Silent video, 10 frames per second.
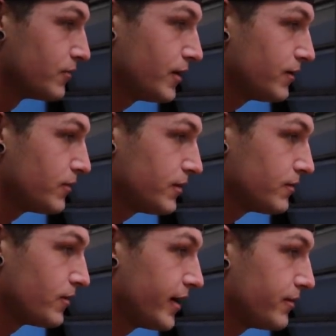What,
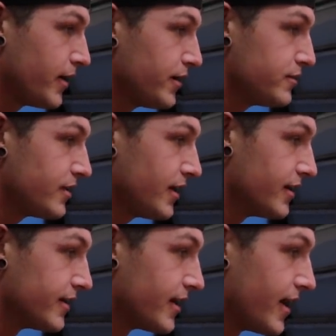what, why, why are you sitting
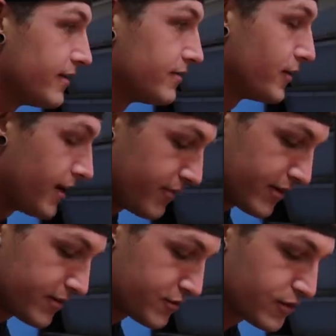like that? Whatever.
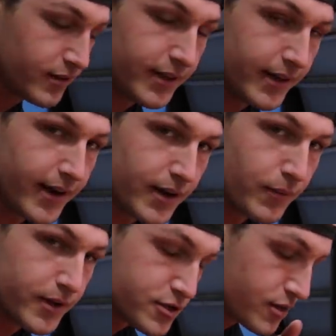She'll eat it
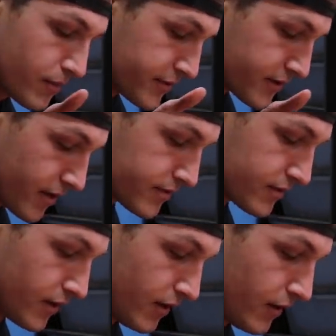anyway. She always
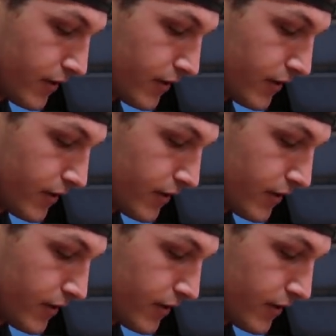does.